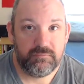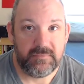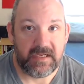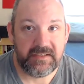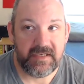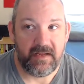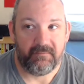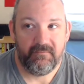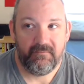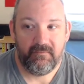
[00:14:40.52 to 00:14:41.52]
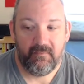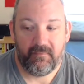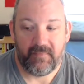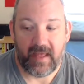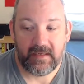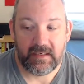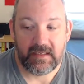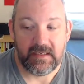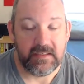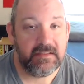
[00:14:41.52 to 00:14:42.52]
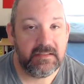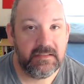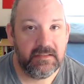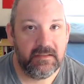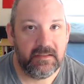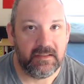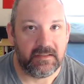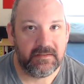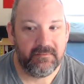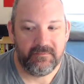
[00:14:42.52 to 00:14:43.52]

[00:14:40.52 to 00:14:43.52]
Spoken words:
next time. That is it.